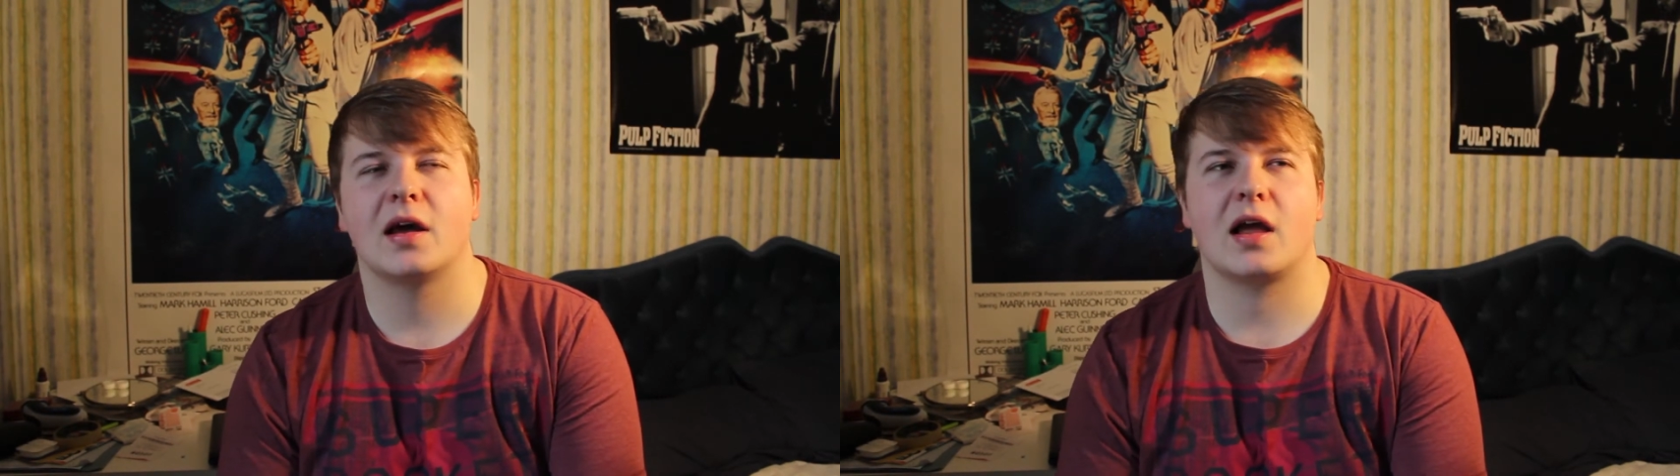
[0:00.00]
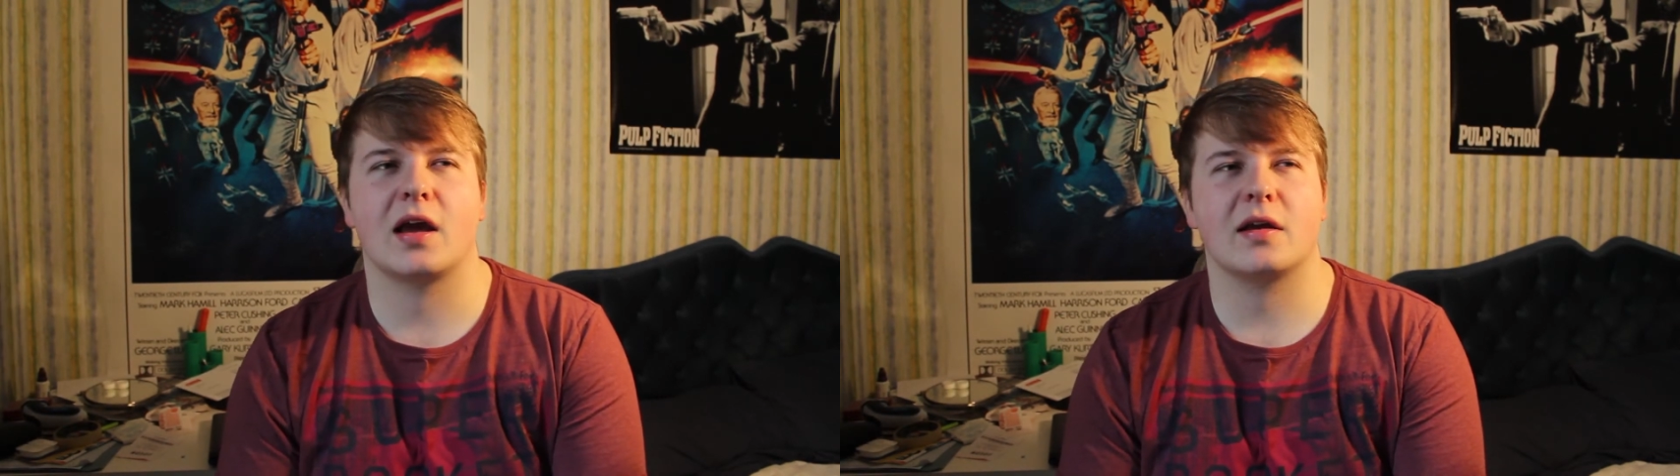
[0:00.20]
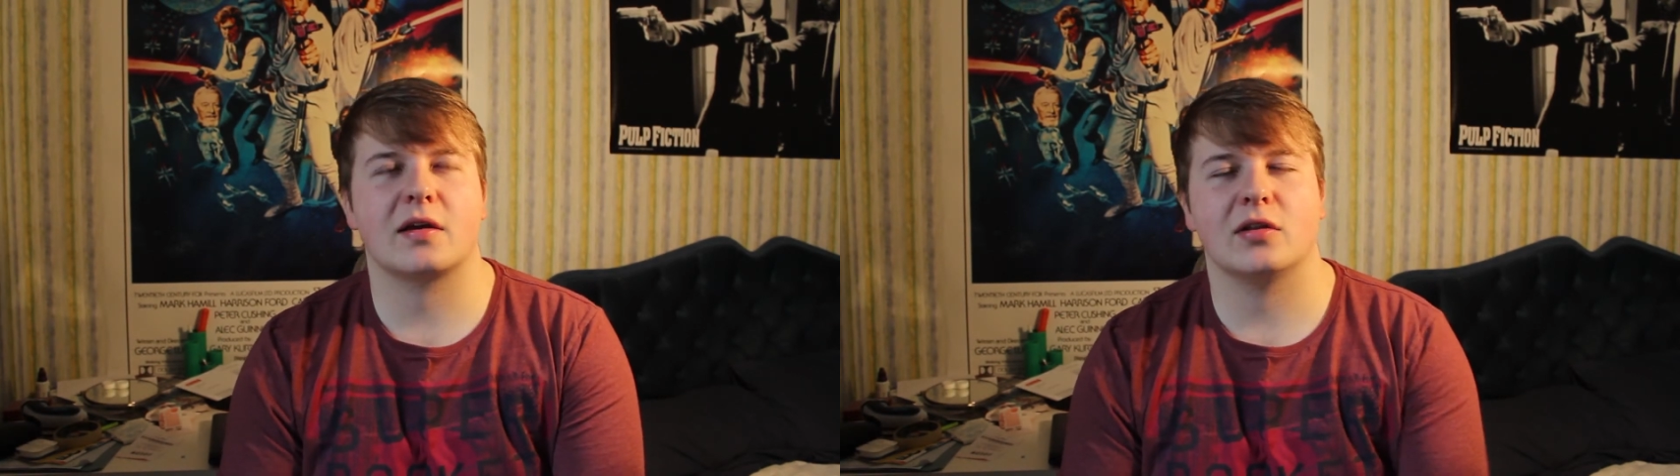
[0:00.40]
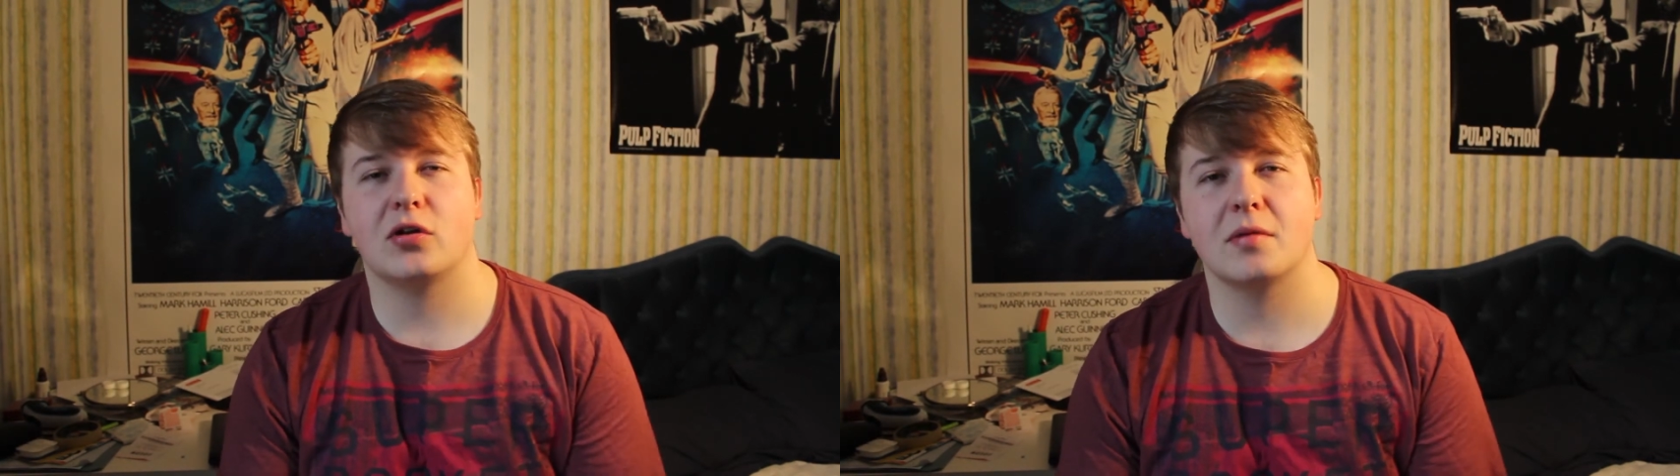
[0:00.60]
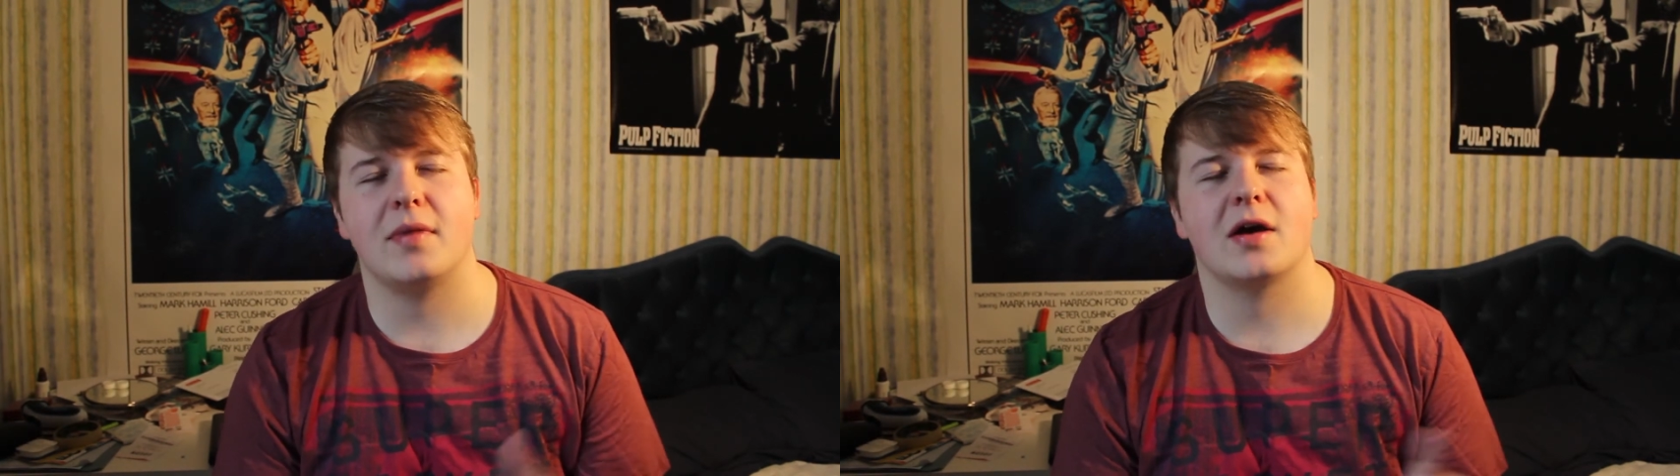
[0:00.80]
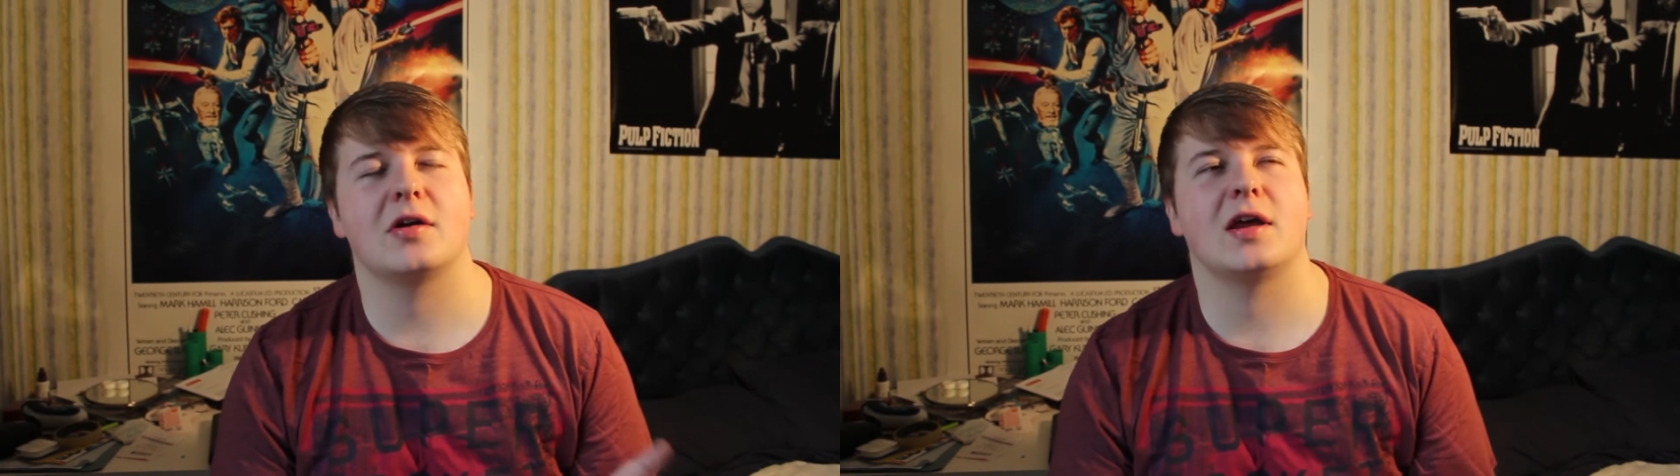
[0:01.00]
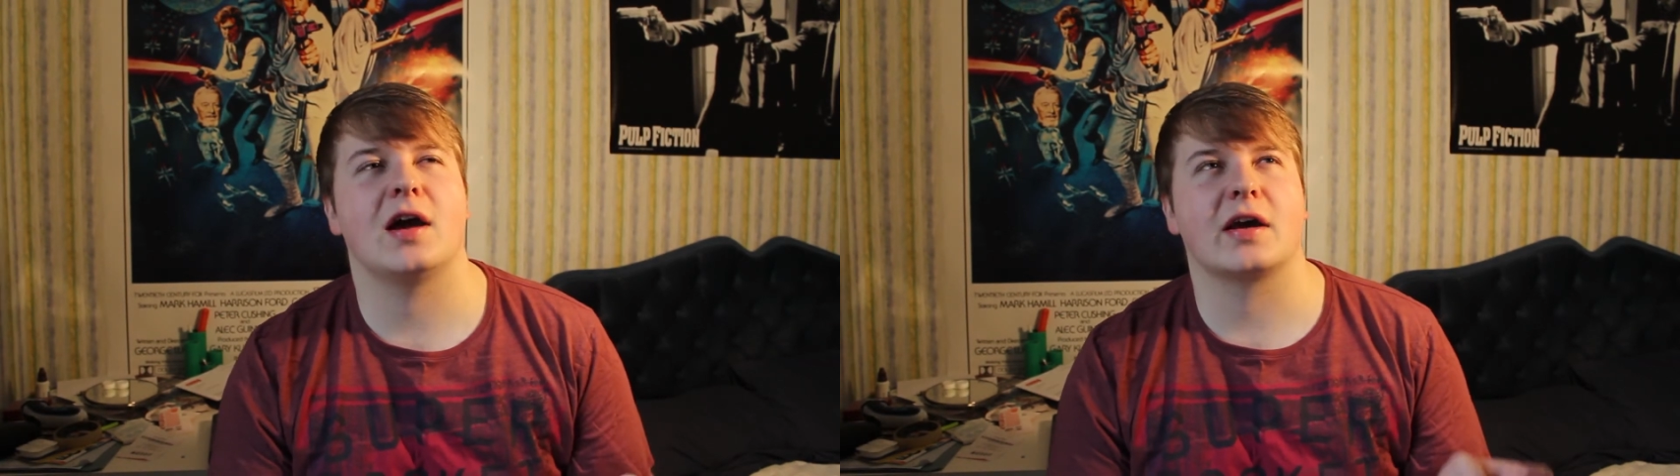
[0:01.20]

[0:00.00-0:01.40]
Like, looking back on it,